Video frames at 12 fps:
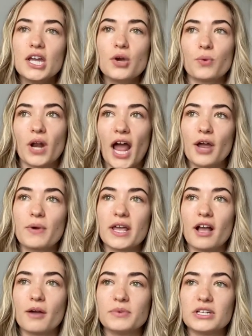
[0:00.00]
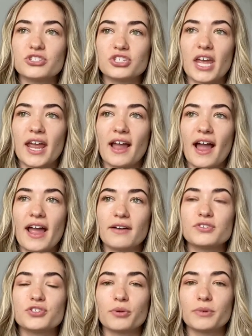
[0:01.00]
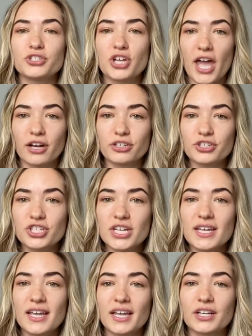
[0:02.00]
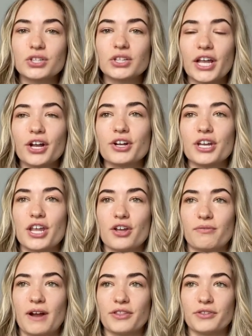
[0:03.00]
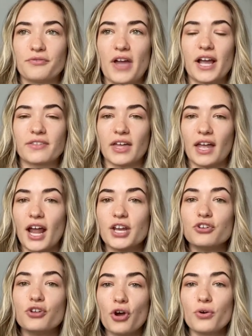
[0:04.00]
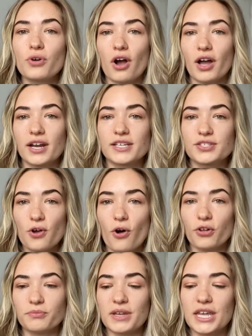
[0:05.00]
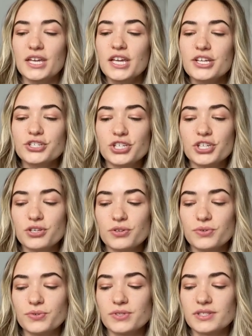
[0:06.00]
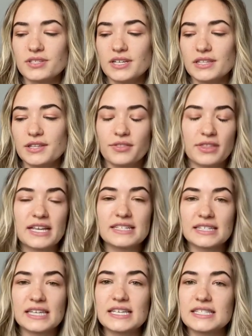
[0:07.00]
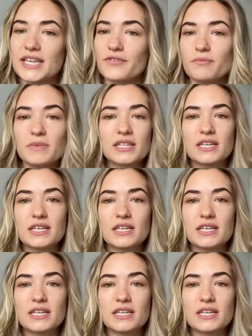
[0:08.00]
When I wake up each day, I have so much energy and clarity around the fact that I know God has called me to use the things that he's given me,